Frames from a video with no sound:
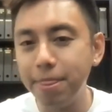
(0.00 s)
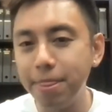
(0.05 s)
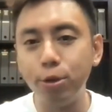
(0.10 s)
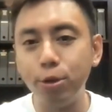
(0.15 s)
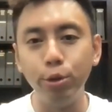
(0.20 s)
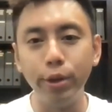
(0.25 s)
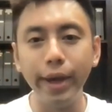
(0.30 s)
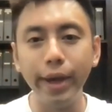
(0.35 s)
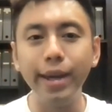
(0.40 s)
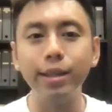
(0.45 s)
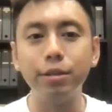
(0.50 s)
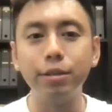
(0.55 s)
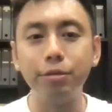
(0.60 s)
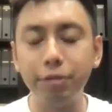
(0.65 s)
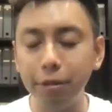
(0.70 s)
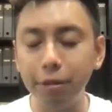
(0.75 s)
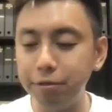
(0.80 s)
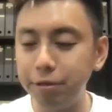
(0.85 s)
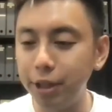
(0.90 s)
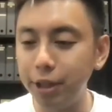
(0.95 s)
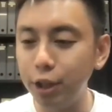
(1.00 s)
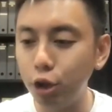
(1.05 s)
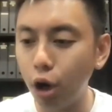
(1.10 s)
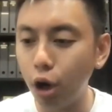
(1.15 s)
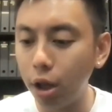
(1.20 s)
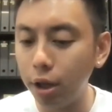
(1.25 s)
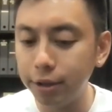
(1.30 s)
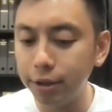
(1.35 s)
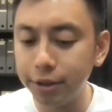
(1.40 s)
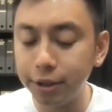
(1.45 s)
Today it's
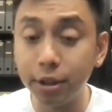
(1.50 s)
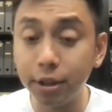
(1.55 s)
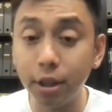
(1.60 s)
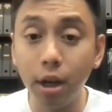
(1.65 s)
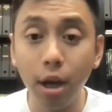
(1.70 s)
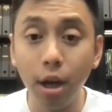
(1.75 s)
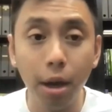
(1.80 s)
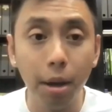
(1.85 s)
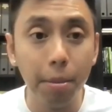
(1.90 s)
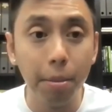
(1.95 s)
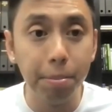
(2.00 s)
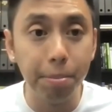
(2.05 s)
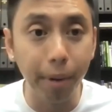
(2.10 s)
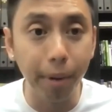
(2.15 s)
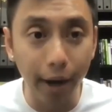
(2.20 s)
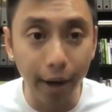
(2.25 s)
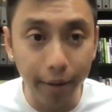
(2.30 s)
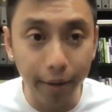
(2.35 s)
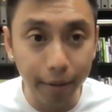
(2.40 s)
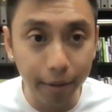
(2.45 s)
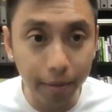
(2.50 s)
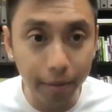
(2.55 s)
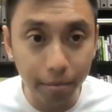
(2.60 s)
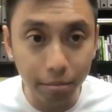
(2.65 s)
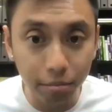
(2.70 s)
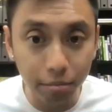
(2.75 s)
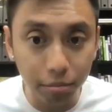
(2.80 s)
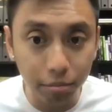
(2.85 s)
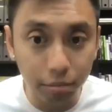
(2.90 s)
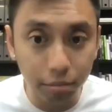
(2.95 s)
$15, but
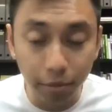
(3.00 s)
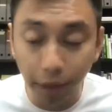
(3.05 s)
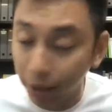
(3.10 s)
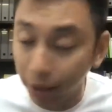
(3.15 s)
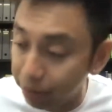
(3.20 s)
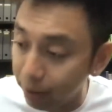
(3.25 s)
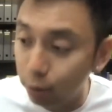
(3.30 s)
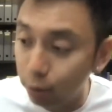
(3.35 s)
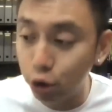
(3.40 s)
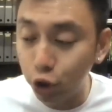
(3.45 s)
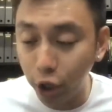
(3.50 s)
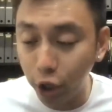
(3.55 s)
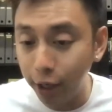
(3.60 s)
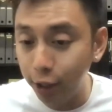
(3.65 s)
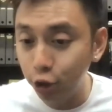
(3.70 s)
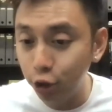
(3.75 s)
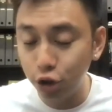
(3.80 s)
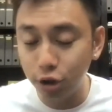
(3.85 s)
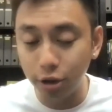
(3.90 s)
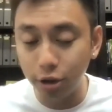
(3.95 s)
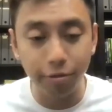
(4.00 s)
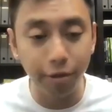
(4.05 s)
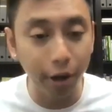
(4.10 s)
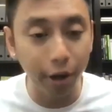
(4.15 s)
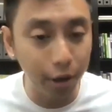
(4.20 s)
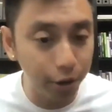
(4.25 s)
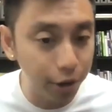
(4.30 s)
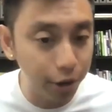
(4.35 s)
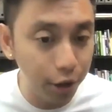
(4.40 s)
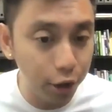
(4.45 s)
nothing changed. The
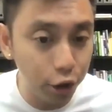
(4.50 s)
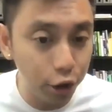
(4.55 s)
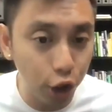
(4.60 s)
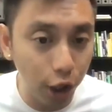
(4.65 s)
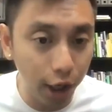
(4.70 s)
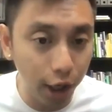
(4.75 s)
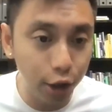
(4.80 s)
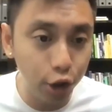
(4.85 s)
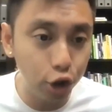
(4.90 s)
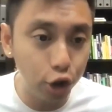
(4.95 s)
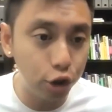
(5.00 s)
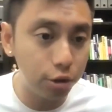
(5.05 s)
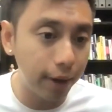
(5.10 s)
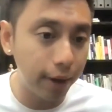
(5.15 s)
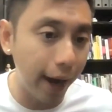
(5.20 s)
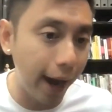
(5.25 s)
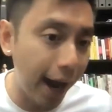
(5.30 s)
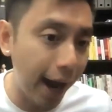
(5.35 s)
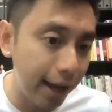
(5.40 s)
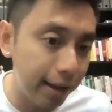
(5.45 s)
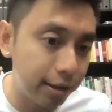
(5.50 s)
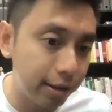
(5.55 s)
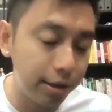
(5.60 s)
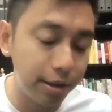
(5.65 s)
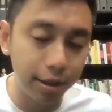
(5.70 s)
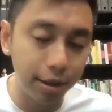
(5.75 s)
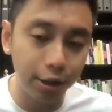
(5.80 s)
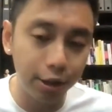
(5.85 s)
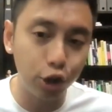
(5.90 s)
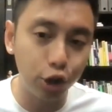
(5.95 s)
funnel didn't change, ads
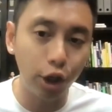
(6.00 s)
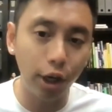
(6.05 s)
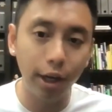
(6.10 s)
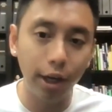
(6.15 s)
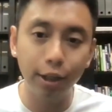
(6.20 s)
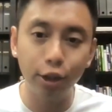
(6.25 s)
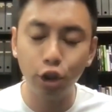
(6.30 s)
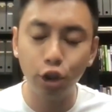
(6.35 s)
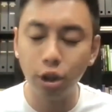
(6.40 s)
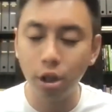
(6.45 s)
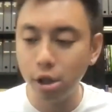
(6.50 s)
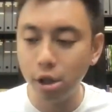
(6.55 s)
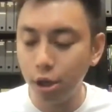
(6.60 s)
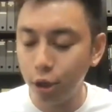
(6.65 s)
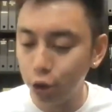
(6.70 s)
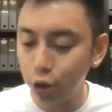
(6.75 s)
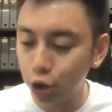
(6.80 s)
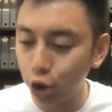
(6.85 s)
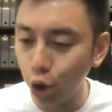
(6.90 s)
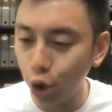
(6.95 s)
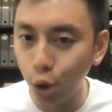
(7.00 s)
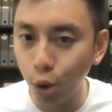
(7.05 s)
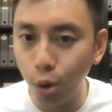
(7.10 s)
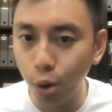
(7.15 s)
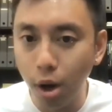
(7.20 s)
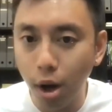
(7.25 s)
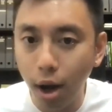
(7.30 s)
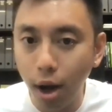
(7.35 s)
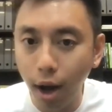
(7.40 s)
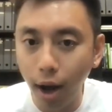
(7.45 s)
didn't change.
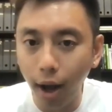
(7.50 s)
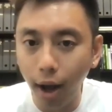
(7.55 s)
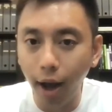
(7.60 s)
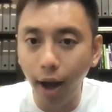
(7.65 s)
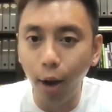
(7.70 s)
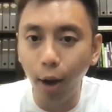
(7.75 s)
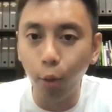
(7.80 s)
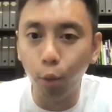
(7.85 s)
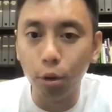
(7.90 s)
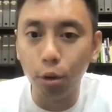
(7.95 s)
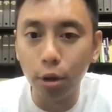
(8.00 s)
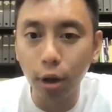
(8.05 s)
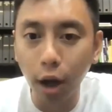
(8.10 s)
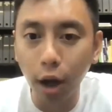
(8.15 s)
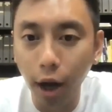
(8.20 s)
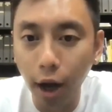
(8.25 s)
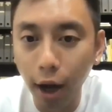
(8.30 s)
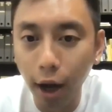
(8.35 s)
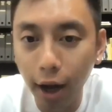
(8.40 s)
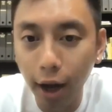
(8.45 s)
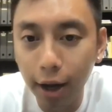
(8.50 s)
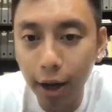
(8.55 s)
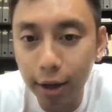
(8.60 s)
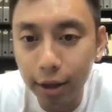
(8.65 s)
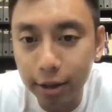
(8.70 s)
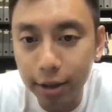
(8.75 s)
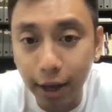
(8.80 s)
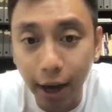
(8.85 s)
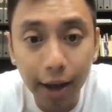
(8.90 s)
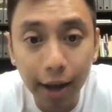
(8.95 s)
So
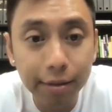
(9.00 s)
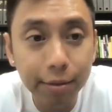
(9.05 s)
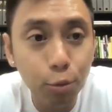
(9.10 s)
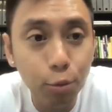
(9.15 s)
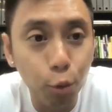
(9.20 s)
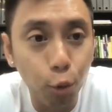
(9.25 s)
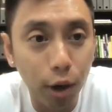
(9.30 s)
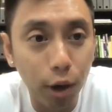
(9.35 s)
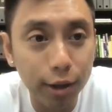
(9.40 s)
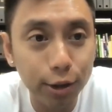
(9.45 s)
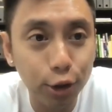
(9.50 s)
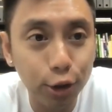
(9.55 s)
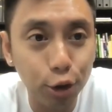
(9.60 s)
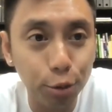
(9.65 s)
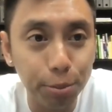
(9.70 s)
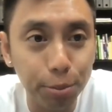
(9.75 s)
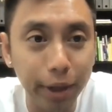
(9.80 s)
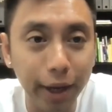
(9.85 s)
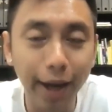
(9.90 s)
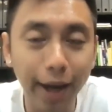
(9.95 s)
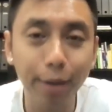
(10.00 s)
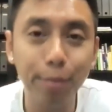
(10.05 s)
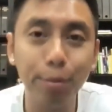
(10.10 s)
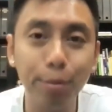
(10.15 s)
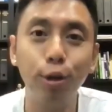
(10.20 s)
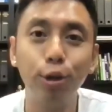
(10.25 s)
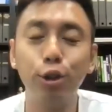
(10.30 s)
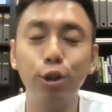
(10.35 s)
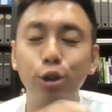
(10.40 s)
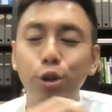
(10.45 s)
Gan wants to be
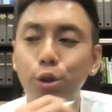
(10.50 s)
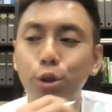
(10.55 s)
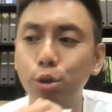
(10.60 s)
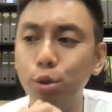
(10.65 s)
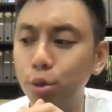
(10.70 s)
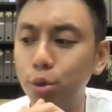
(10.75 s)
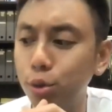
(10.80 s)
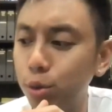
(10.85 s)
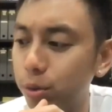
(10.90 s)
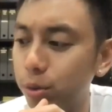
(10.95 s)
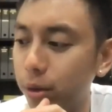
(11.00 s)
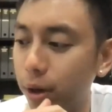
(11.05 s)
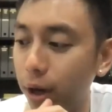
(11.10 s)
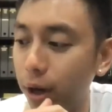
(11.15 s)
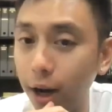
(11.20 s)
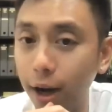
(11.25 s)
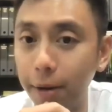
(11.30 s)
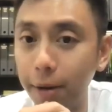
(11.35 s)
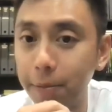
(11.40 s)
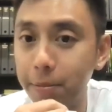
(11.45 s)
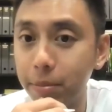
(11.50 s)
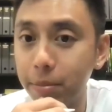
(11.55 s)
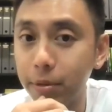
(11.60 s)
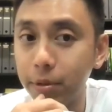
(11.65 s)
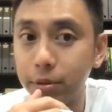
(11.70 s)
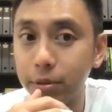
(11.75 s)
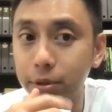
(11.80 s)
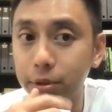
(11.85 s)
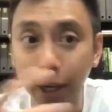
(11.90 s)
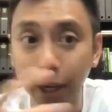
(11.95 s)
able
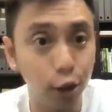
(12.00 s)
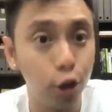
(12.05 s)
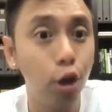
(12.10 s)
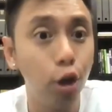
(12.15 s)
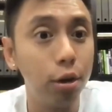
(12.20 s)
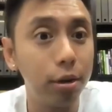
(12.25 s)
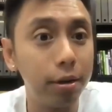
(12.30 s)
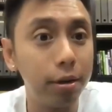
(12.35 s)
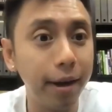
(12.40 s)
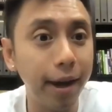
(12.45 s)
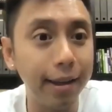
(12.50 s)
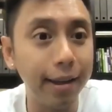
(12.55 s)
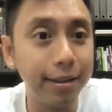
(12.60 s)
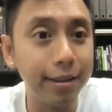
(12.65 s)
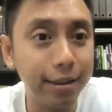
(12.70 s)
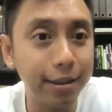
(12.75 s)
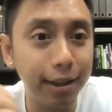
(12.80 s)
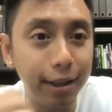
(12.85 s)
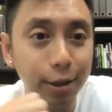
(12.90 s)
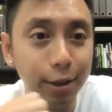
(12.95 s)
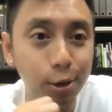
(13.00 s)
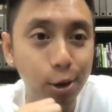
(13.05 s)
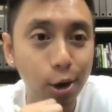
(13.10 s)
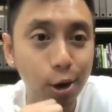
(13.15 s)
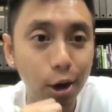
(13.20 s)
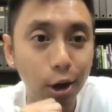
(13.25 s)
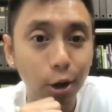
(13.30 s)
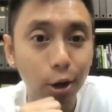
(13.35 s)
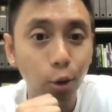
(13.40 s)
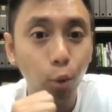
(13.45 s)
to take a look and see
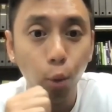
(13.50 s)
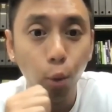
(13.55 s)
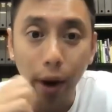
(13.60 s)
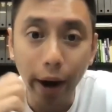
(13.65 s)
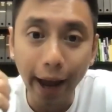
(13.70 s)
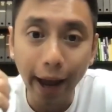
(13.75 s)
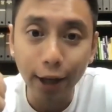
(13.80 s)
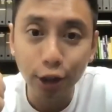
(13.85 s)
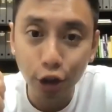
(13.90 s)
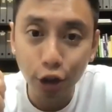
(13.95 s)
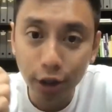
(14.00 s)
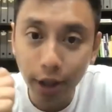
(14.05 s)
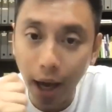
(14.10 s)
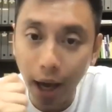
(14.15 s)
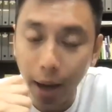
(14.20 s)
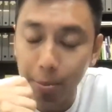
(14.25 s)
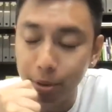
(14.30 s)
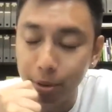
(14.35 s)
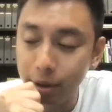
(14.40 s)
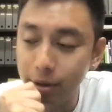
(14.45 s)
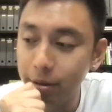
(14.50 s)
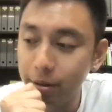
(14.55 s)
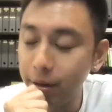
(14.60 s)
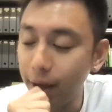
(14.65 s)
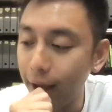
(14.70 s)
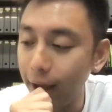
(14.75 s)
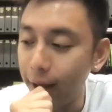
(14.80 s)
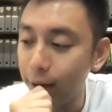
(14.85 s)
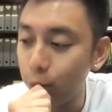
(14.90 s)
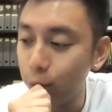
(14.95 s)
what actually happened
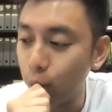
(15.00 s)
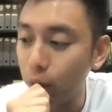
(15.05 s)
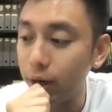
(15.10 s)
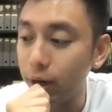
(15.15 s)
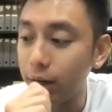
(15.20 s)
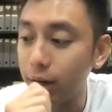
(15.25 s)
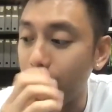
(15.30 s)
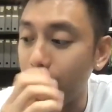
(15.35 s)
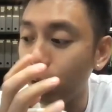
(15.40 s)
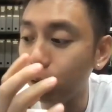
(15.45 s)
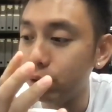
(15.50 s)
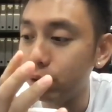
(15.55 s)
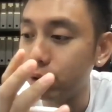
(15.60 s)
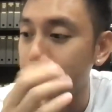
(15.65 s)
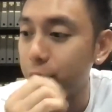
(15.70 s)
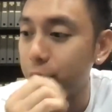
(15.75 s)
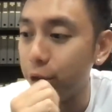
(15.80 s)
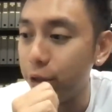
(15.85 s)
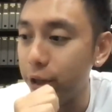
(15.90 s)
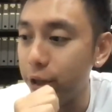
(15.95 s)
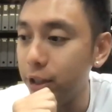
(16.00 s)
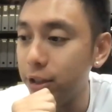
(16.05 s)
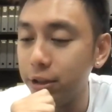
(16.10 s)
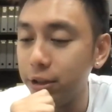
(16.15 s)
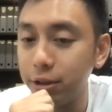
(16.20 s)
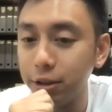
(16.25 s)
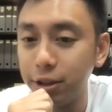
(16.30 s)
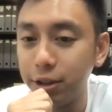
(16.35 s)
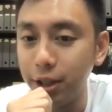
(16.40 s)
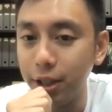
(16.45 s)
and what accounted for
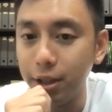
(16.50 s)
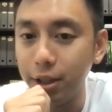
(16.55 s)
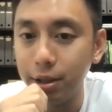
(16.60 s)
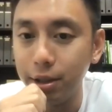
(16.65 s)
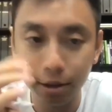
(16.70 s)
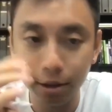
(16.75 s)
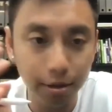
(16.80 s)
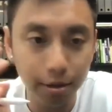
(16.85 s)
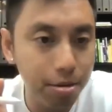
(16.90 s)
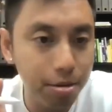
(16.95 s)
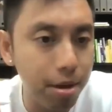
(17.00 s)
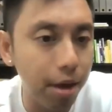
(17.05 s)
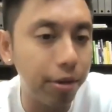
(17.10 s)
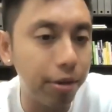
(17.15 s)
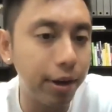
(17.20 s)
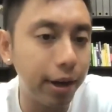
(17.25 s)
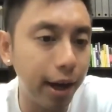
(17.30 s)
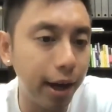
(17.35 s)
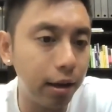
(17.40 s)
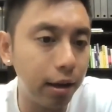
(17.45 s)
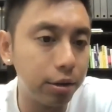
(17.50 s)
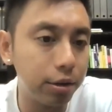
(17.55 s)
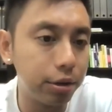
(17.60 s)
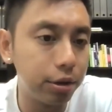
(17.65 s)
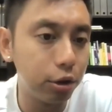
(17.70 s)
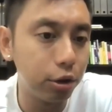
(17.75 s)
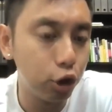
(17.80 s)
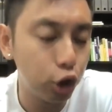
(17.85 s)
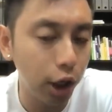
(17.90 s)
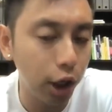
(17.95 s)
this since nothing
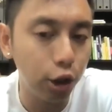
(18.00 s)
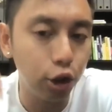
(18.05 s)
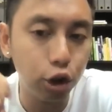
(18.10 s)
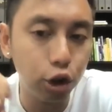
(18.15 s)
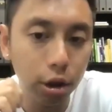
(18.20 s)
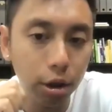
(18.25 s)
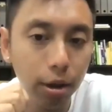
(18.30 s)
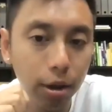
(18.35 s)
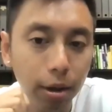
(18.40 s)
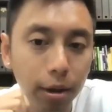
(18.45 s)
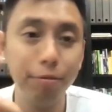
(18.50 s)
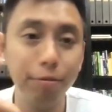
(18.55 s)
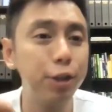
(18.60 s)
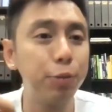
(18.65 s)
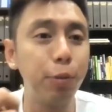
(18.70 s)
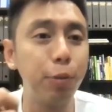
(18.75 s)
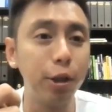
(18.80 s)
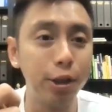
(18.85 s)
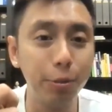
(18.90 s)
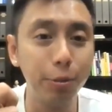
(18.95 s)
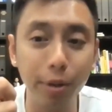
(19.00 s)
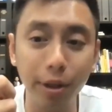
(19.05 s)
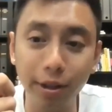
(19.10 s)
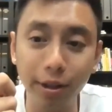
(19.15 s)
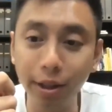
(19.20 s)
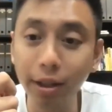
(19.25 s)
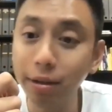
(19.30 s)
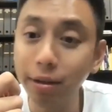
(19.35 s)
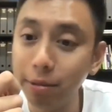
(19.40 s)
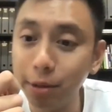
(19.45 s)
else changed. First
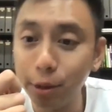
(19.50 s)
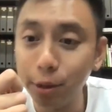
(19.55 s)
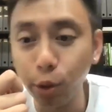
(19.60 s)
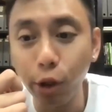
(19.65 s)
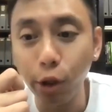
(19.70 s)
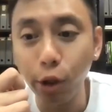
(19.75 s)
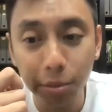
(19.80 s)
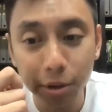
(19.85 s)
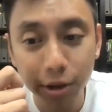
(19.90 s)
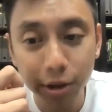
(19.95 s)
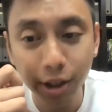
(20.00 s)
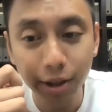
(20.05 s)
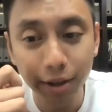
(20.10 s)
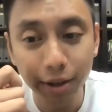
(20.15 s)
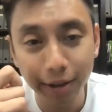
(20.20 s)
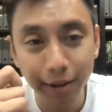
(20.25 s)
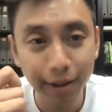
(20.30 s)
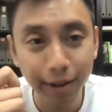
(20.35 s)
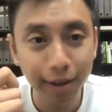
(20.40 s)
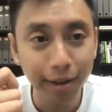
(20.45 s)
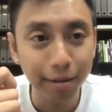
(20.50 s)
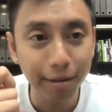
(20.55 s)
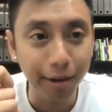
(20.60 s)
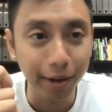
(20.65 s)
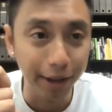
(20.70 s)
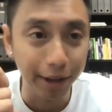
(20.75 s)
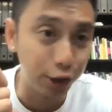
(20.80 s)
possibility is what Thomas said, right?